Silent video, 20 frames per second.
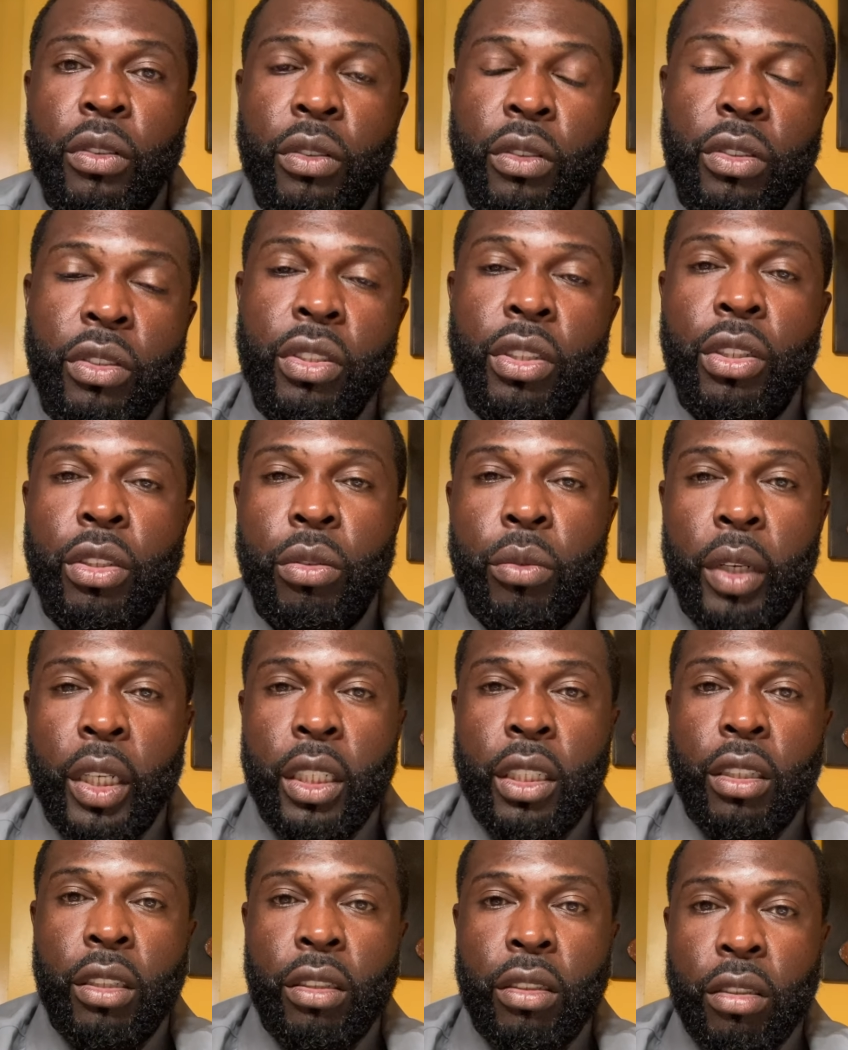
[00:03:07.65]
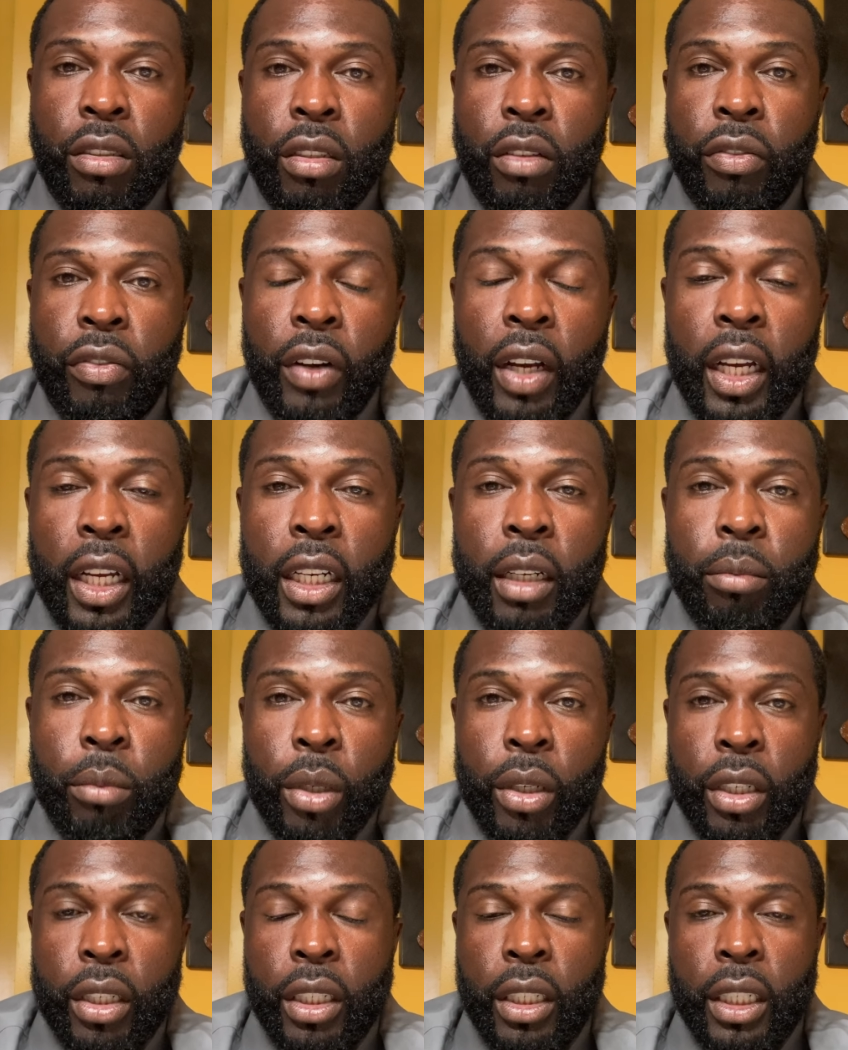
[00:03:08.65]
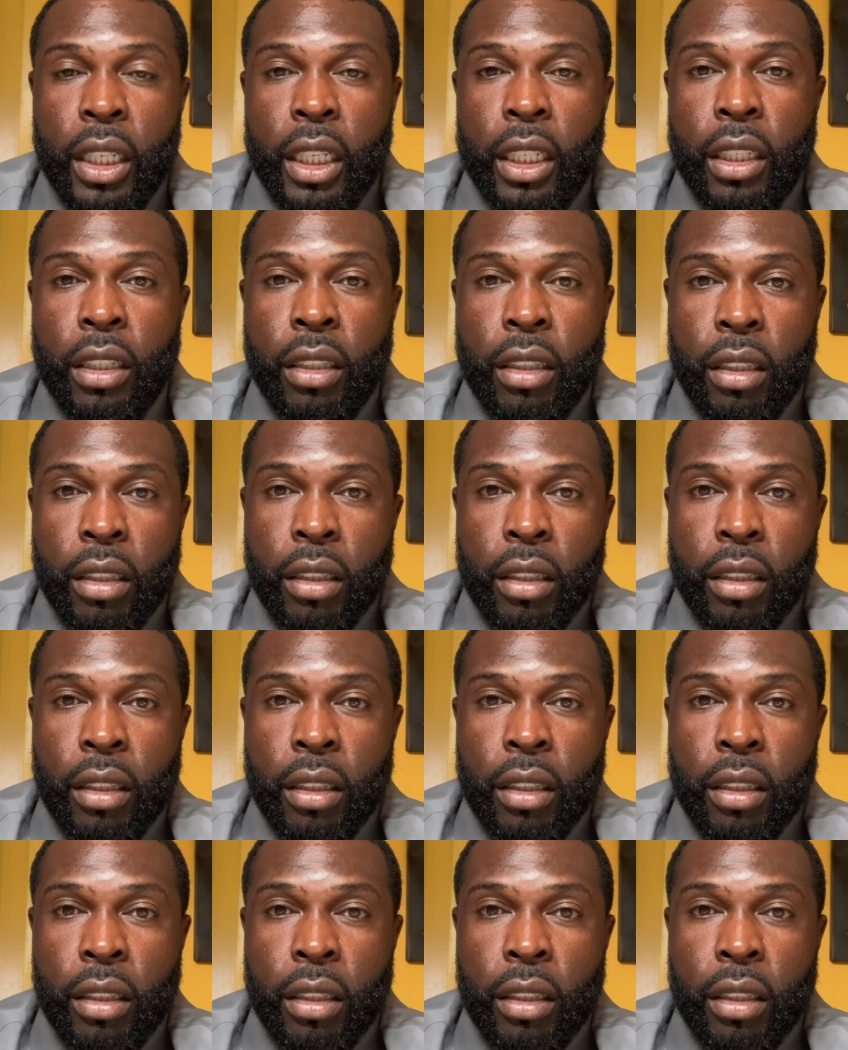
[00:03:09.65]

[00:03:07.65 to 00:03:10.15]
situations to find and market data.